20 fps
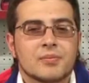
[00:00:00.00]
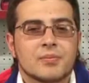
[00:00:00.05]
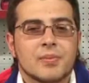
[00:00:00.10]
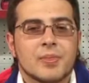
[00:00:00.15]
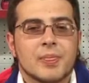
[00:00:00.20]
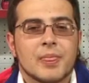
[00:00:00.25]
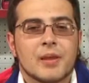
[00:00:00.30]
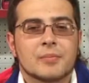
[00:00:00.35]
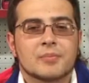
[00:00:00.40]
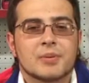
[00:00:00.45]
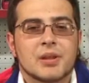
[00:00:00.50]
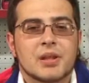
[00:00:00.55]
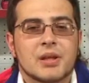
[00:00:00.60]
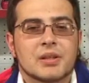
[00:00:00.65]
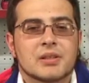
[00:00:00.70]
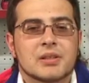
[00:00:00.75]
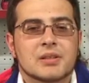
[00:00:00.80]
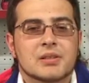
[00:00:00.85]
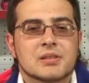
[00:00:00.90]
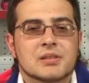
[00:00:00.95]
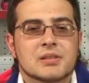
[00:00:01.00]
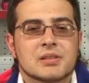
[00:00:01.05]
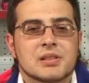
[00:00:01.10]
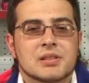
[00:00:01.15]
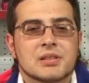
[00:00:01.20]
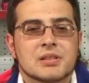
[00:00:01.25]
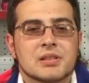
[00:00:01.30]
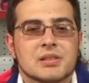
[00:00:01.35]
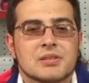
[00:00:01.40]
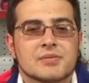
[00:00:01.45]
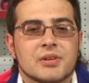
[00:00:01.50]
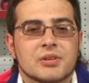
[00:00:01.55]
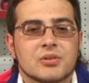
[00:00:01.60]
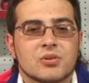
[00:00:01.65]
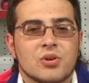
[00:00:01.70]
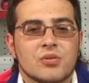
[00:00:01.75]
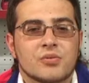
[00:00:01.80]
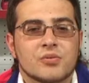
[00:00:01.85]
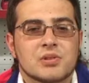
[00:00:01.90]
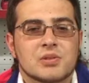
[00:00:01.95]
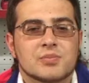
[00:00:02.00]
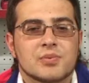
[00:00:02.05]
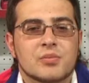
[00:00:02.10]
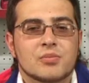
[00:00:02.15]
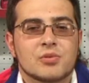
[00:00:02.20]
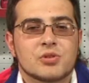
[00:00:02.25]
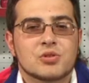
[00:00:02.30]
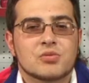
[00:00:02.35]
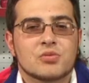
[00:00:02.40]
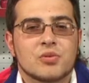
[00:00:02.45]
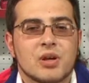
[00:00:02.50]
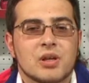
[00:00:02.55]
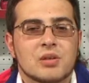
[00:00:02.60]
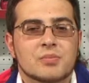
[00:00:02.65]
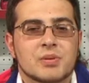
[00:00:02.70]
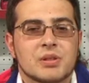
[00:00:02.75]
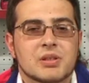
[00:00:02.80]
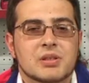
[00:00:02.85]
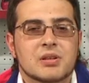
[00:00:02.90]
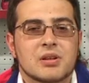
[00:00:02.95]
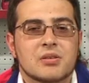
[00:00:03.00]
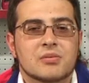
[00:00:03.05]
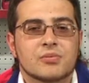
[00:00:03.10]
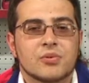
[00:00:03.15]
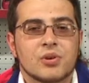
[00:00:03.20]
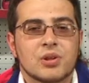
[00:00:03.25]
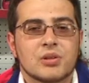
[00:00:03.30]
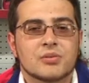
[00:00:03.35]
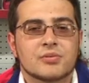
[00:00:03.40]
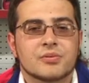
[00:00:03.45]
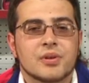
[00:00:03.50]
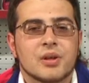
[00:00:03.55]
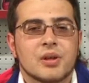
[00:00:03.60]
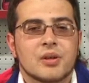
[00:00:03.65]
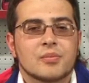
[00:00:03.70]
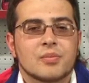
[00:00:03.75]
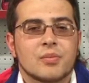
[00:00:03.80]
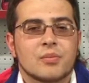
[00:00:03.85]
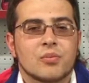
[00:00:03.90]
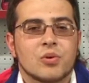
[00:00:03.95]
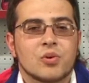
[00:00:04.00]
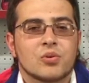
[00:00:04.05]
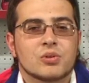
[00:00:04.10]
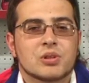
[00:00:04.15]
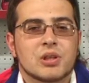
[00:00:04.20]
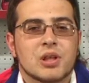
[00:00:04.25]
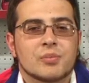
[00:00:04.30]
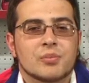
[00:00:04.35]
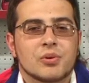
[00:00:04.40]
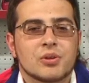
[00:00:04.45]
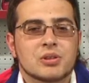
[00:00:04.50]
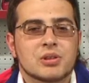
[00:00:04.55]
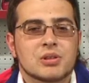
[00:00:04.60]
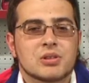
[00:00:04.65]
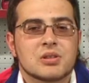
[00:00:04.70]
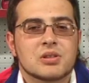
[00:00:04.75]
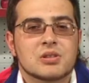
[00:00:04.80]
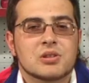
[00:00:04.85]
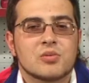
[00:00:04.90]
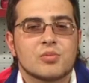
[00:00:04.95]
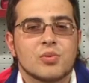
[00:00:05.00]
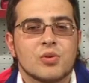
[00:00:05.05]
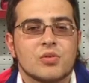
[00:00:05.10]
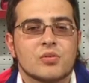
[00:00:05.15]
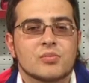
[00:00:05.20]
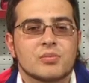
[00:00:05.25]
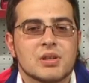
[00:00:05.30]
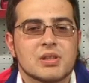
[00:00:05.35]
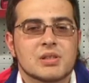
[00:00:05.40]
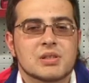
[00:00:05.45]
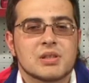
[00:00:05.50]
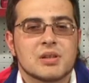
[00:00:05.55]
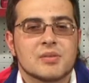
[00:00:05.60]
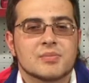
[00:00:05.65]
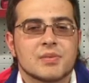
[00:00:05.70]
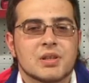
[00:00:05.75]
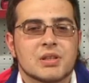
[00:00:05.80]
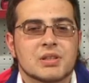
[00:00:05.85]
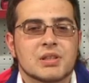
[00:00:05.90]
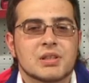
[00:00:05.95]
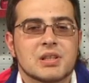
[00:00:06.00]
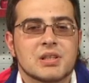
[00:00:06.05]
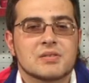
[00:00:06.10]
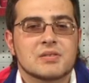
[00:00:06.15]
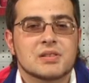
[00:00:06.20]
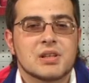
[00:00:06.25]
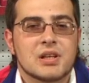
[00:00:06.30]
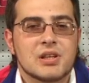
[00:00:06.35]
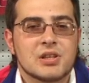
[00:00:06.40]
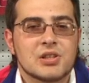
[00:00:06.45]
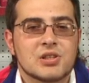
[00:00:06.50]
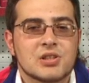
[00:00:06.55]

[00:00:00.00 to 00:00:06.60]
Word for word: phones can work from any location where there is an effective, fast and stable internet connection.